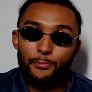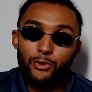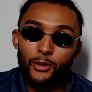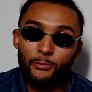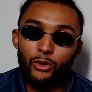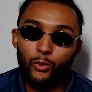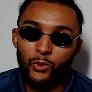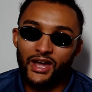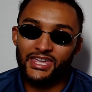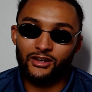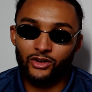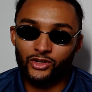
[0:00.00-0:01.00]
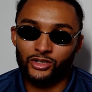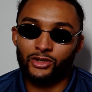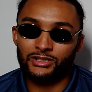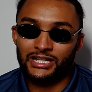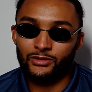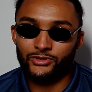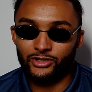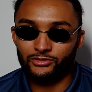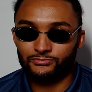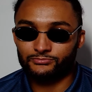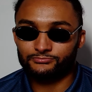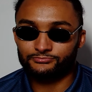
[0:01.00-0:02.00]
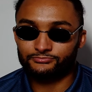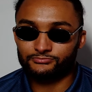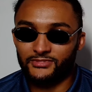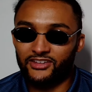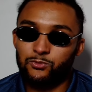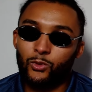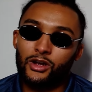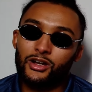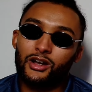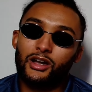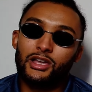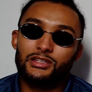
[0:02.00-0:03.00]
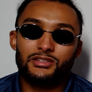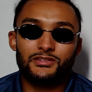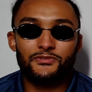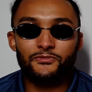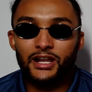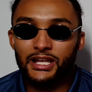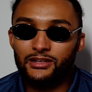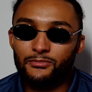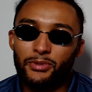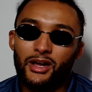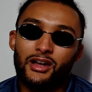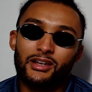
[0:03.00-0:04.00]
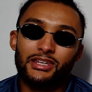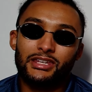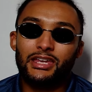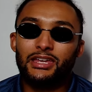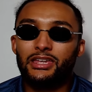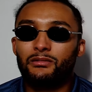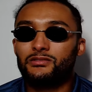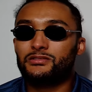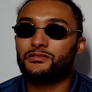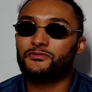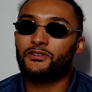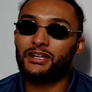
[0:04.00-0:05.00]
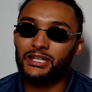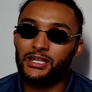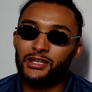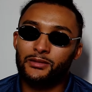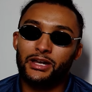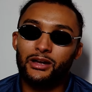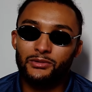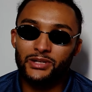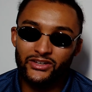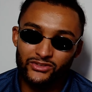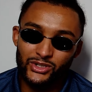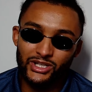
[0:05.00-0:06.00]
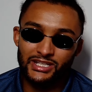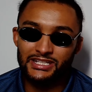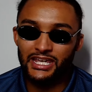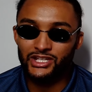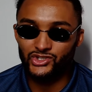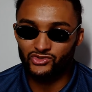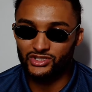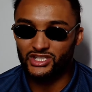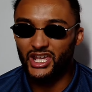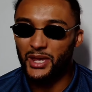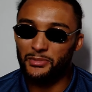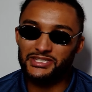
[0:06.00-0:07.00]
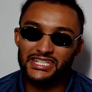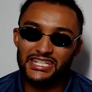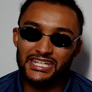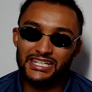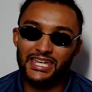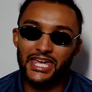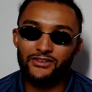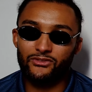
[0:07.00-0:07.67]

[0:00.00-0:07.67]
put more weight on a knockdown though. If one guy's just fanning Parker, yeah, he was just fannying about, never looking dangerous, particularly at